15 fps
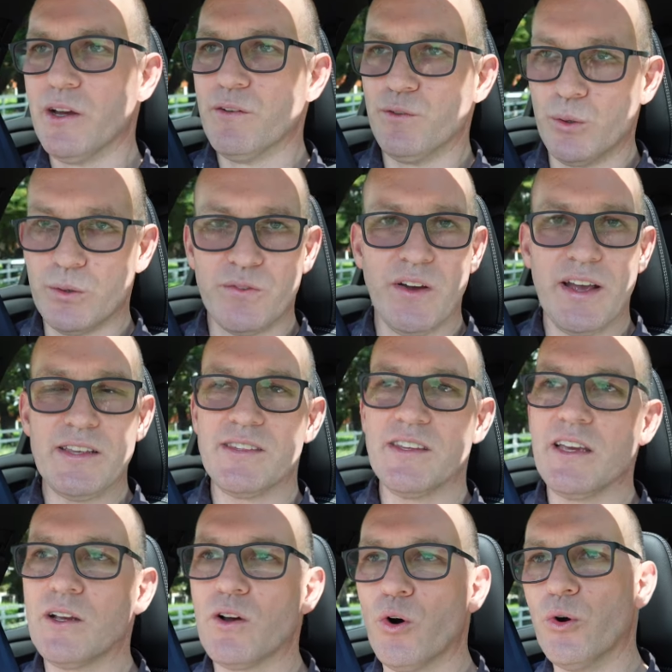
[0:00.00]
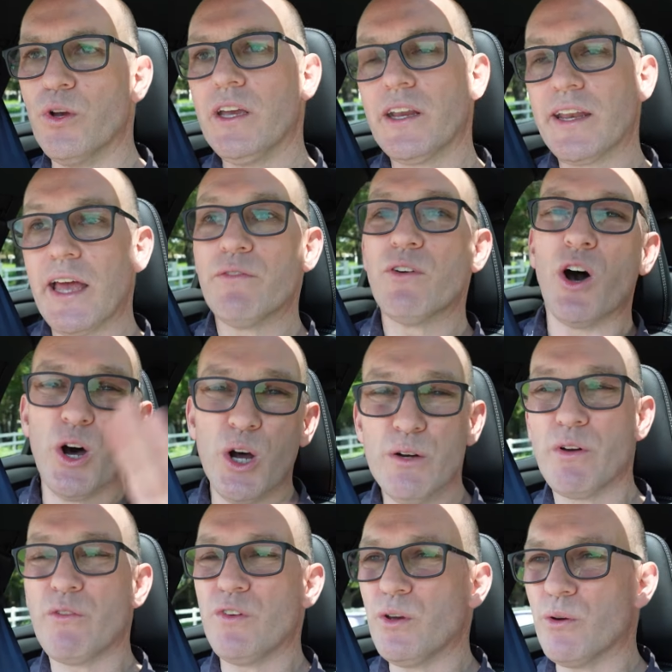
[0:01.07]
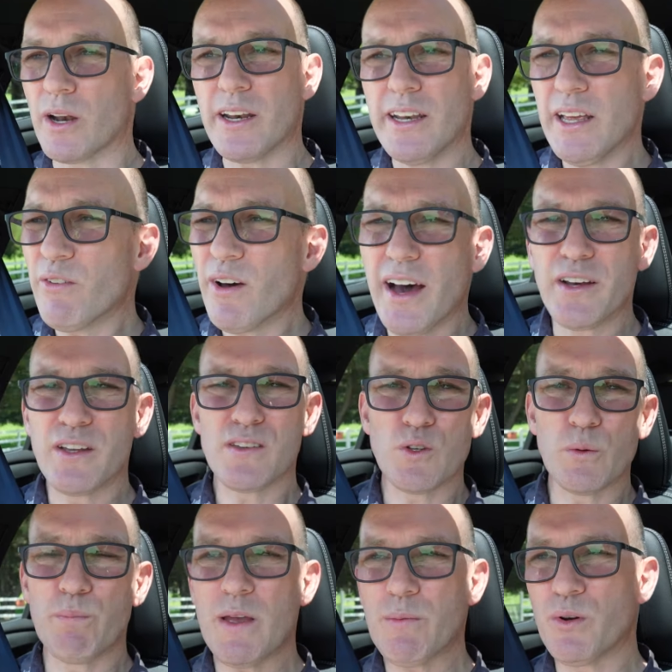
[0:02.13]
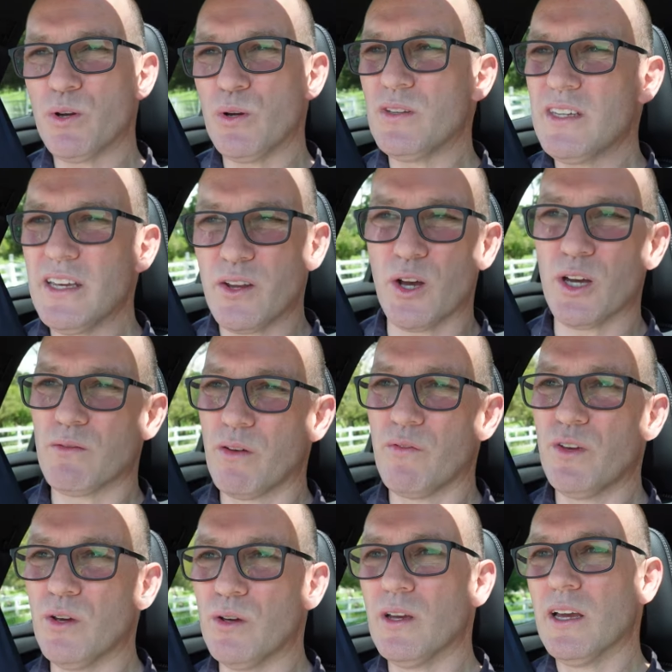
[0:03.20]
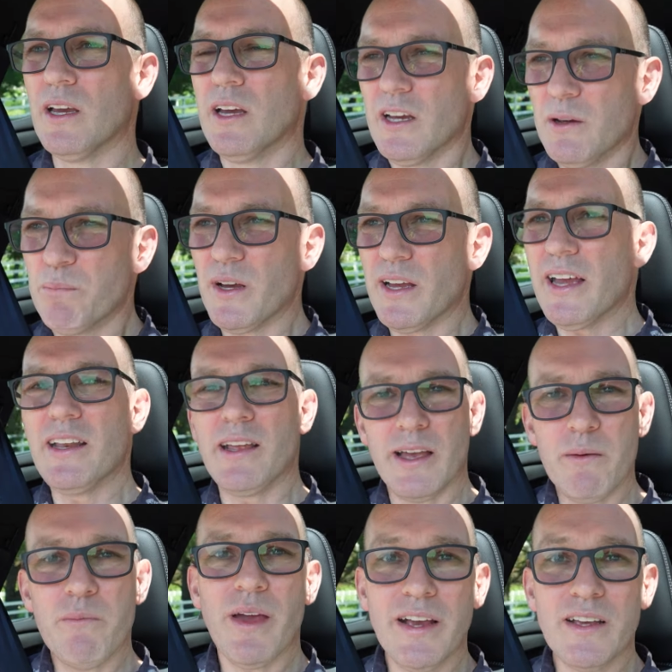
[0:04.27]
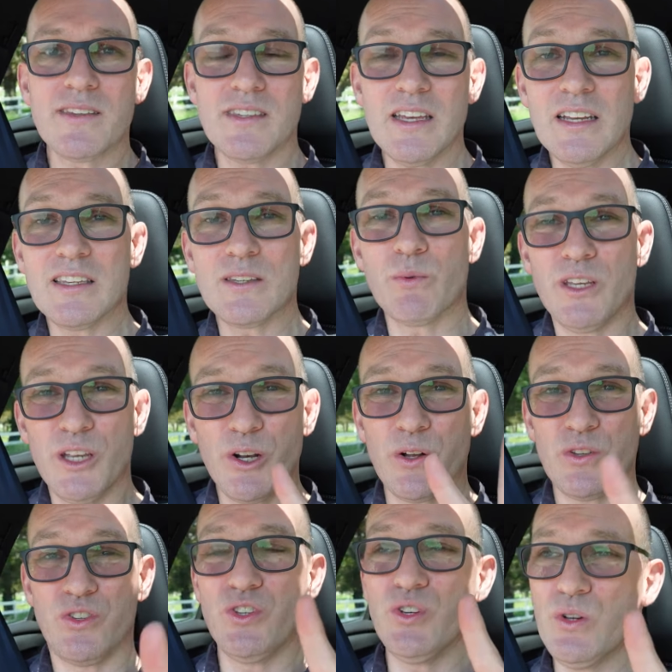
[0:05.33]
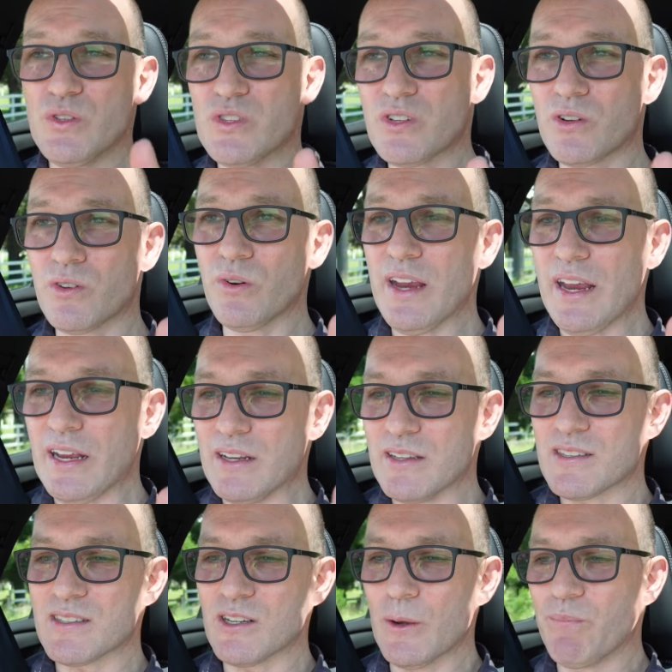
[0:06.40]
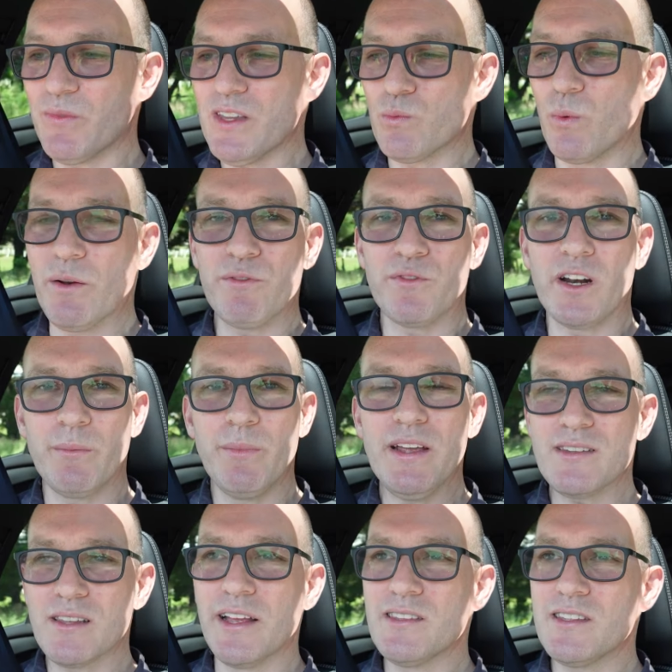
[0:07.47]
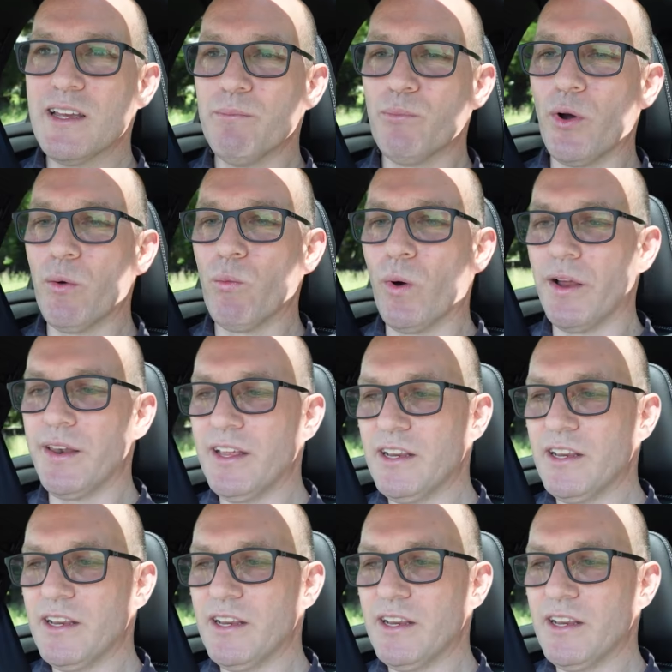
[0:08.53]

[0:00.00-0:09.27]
forward facing, or you can have overview. And I never understood people who did overview, but it makes sense when you got two screens. So this one in front of me is like 10.1